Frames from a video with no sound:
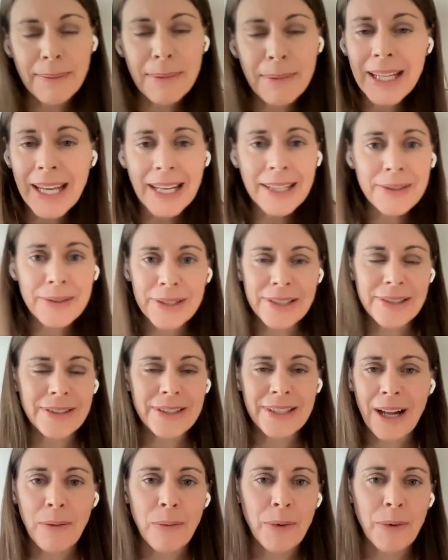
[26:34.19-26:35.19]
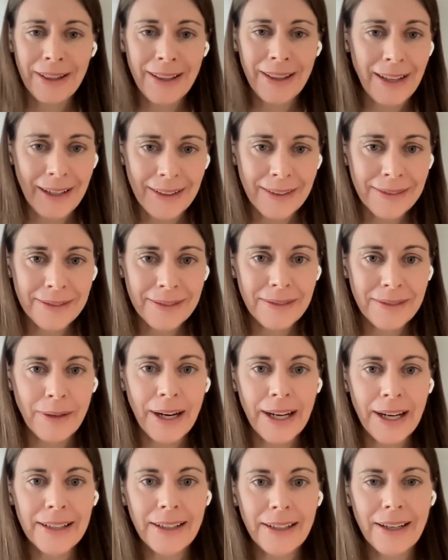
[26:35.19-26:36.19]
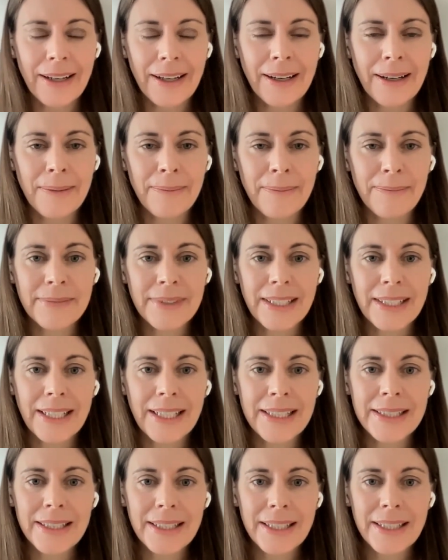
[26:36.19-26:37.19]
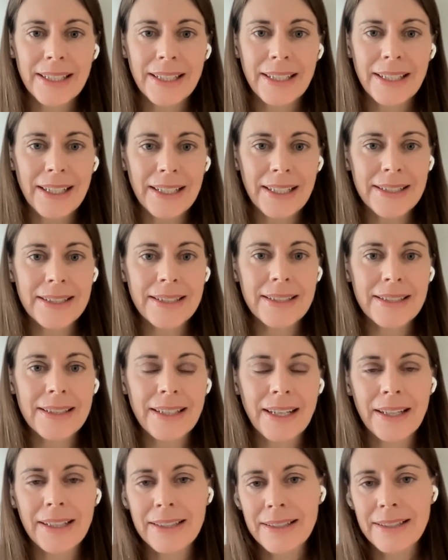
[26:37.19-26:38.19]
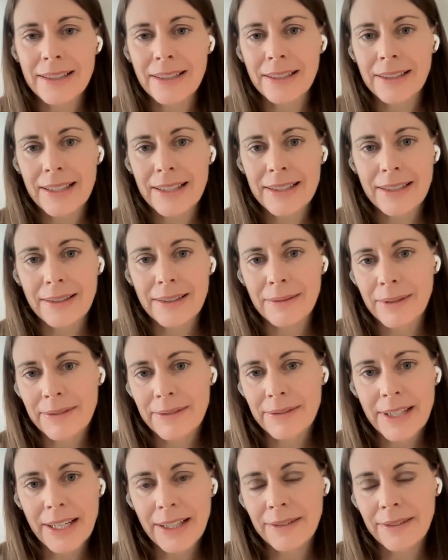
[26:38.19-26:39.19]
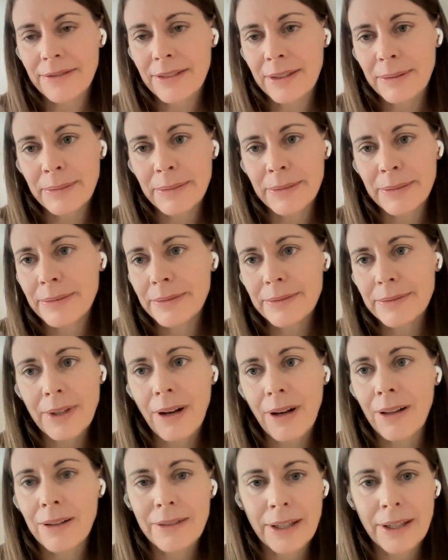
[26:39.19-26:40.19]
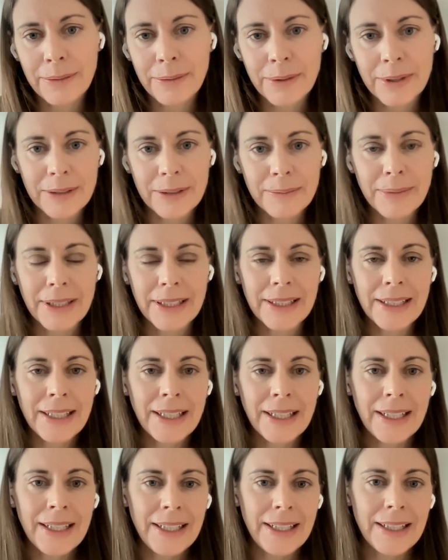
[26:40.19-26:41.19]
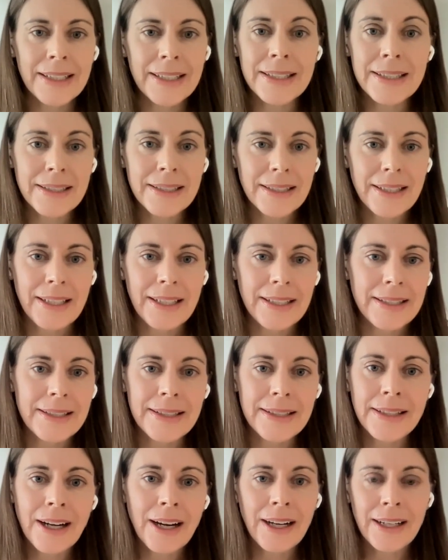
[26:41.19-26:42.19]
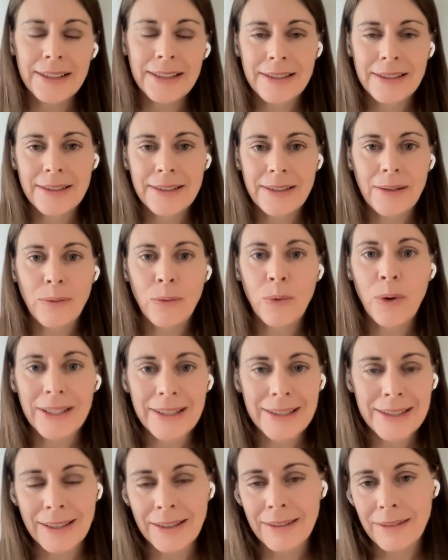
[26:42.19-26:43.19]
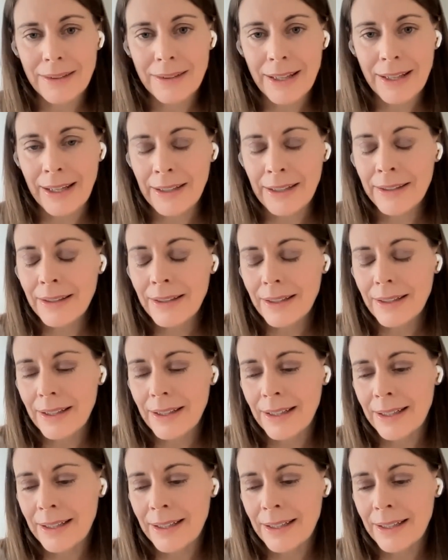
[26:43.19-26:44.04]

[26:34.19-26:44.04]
The answer is there's not one thing, right? It's and this is a lesson we've taken from all around the world, but it's not one single thing.